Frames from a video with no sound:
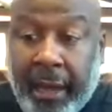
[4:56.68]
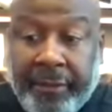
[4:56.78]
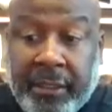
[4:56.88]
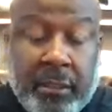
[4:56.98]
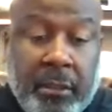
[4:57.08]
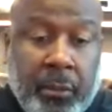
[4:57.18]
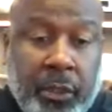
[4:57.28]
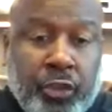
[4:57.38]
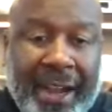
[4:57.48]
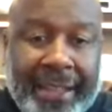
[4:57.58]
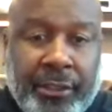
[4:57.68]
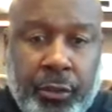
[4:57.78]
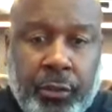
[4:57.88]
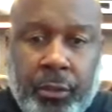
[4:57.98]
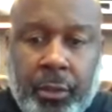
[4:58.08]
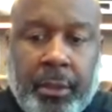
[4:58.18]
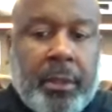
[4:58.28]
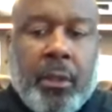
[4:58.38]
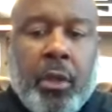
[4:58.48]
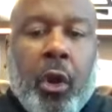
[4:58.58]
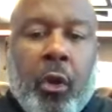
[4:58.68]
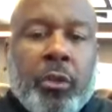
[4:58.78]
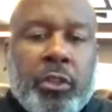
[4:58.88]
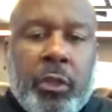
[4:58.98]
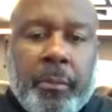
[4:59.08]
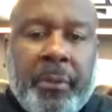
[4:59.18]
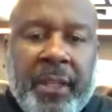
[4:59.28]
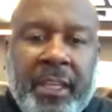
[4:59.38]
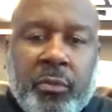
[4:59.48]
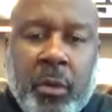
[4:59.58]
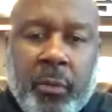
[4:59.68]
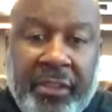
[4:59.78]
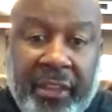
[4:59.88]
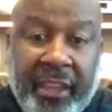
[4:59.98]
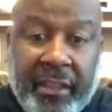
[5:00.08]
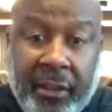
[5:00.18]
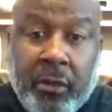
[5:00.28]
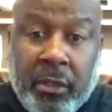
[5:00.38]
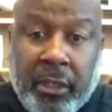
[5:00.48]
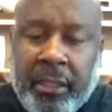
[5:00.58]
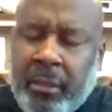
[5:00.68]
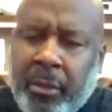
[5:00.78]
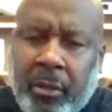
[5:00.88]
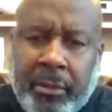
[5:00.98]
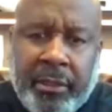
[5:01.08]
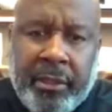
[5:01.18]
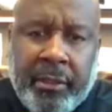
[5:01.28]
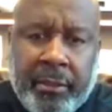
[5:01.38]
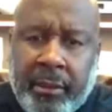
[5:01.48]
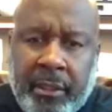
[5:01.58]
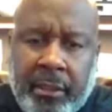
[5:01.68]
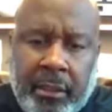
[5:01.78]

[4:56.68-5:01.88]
Obviously, we try to call certain plays where we think they're going to get the ball, but they're